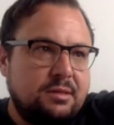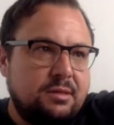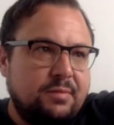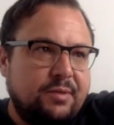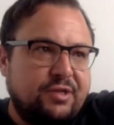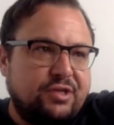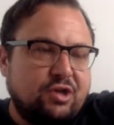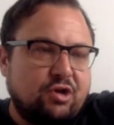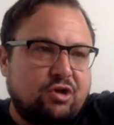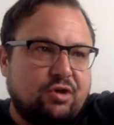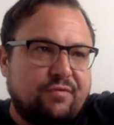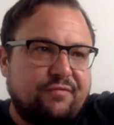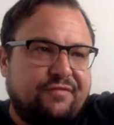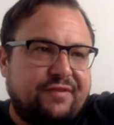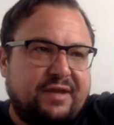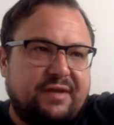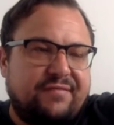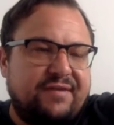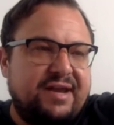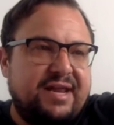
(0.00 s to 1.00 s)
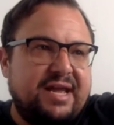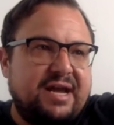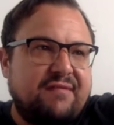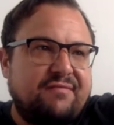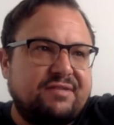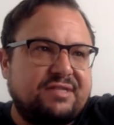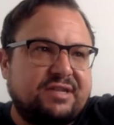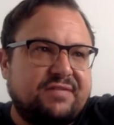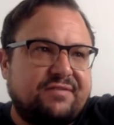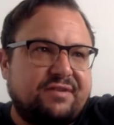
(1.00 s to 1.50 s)
Because I couldn't think of any
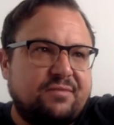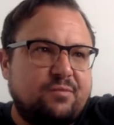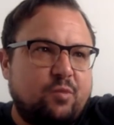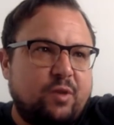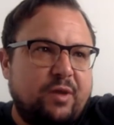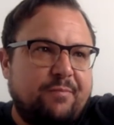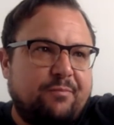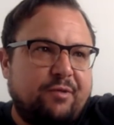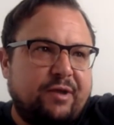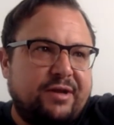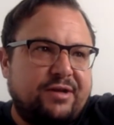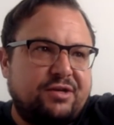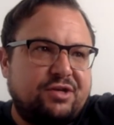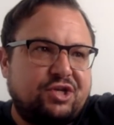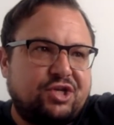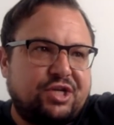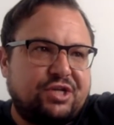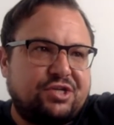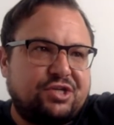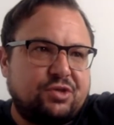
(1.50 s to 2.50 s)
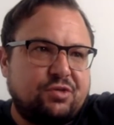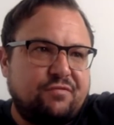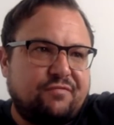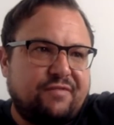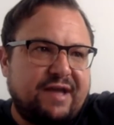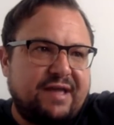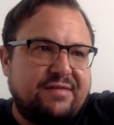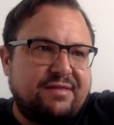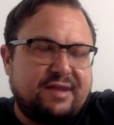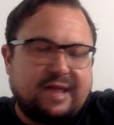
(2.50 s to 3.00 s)
other than Whitbread, Shitu,
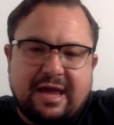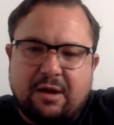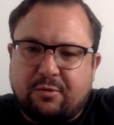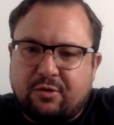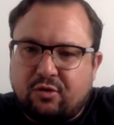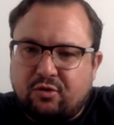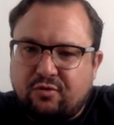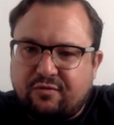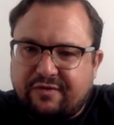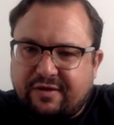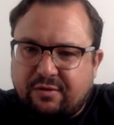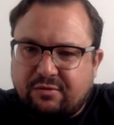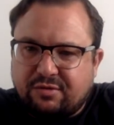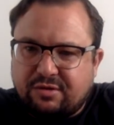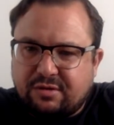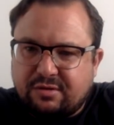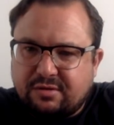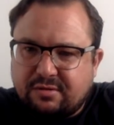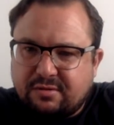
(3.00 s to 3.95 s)
Van Den Howe, and Huveld.